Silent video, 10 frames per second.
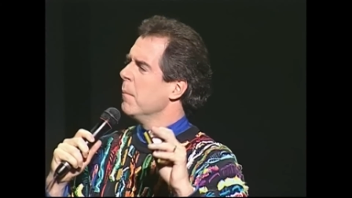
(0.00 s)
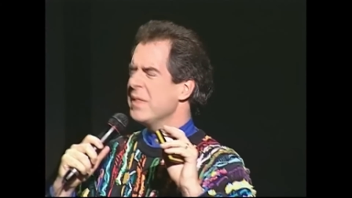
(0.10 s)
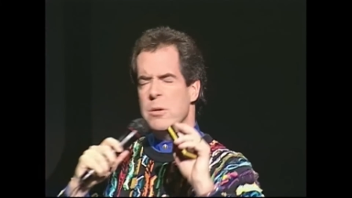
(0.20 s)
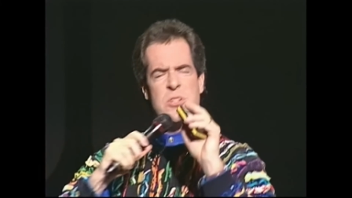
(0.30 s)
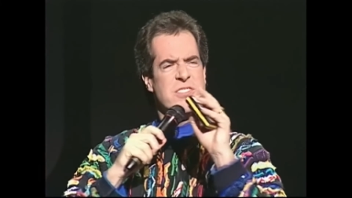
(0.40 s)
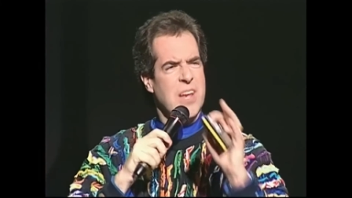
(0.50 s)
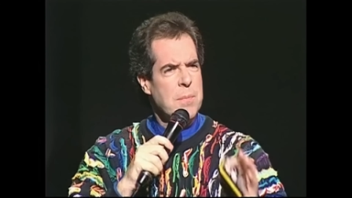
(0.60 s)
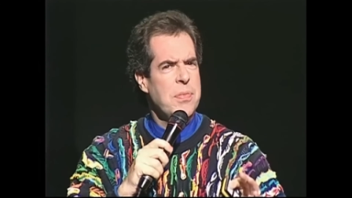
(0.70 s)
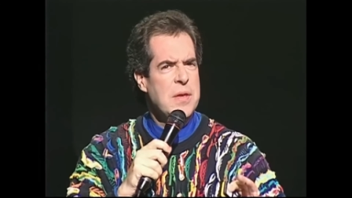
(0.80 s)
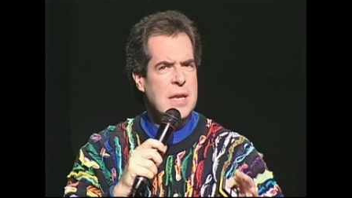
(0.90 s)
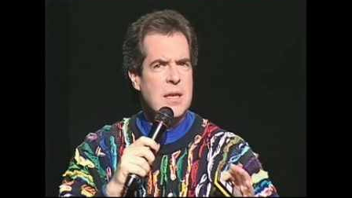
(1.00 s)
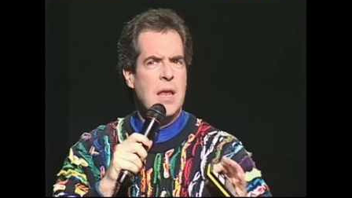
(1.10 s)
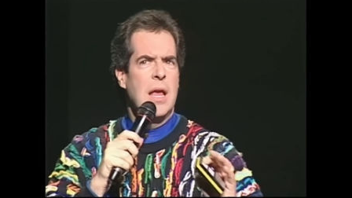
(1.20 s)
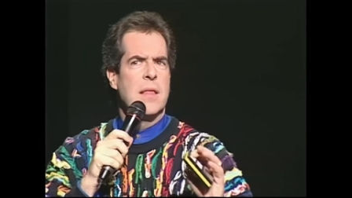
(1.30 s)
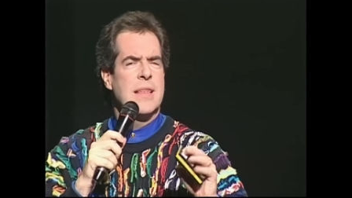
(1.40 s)
but there was something
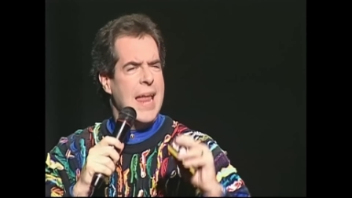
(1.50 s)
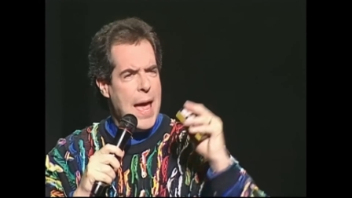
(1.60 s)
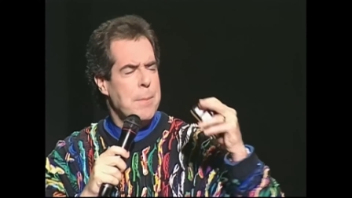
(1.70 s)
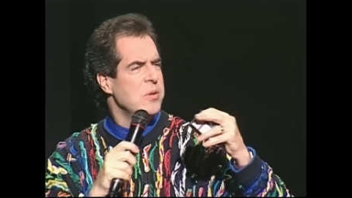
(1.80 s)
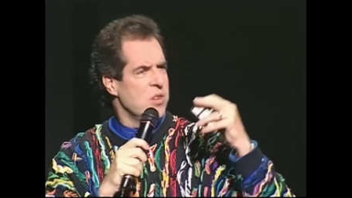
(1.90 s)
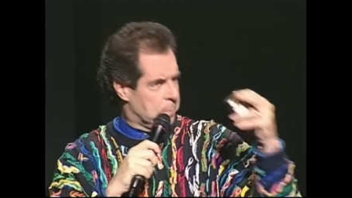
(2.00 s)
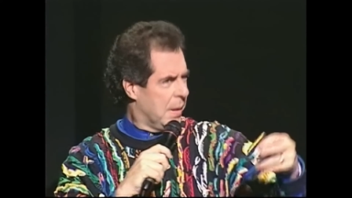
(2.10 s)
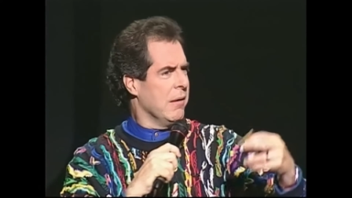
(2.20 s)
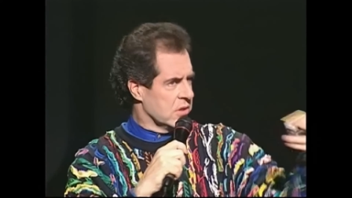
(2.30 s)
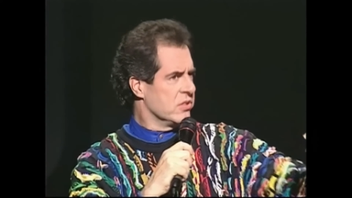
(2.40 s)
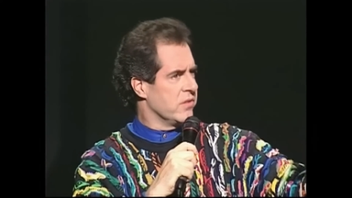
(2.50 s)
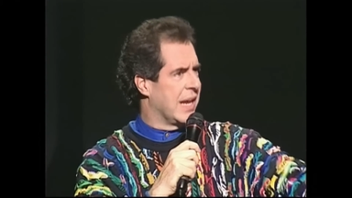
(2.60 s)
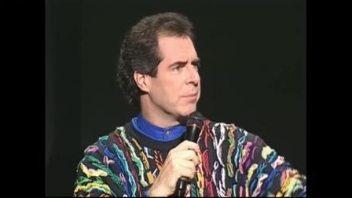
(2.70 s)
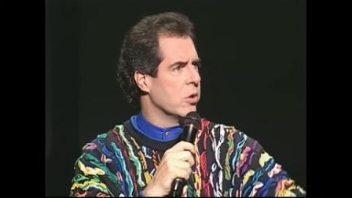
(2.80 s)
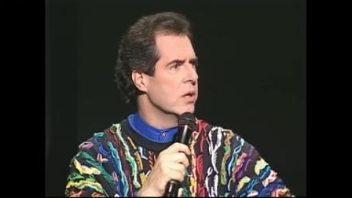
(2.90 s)
that happened to the parents in the
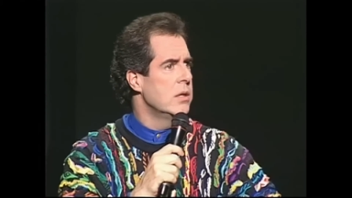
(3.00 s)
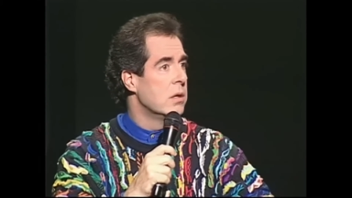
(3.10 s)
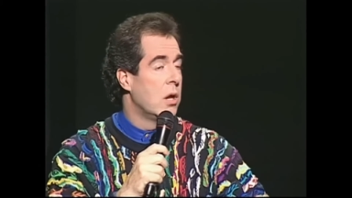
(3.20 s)
neighborhood.